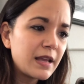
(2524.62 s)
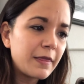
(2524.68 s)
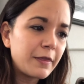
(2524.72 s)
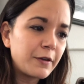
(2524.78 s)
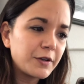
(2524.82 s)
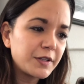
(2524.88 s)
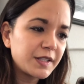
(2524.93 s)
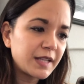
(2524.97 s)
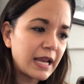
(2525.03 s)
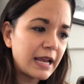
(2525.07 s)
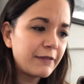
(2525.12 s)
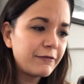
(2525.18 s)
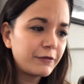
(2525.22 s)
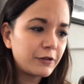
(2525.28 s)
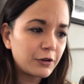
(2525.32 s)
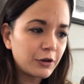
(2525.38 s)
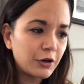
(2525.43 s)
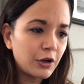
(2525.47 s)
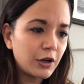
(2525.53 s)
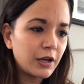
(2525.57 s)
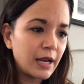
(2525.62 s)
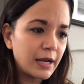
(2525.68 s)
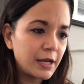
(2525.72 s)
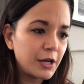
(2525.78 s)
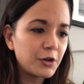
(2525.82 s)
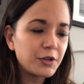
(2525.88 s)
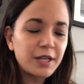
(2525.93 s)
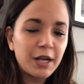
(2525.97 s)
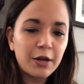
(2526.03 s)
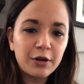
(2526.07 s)
they're safe, they're good, and
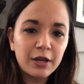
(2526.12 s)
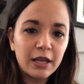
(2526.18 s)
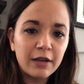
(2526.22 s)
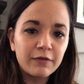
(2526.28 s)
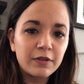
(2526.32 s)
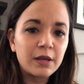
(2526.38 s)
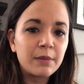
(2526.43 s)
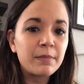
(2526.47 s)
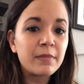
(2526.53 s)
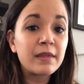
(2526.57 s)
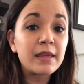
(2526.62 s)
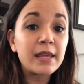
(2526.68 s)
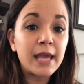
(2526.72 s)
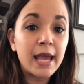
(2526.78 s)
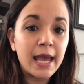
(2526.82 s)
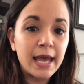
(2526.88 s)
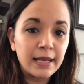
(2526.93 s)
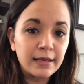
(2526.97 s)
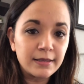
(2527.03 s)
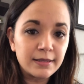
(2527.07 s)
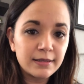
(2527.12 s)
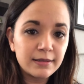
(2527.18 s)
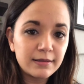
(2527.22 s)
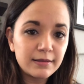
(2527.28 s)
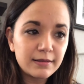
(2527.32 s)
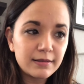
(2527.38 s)
here's how to give them. The end.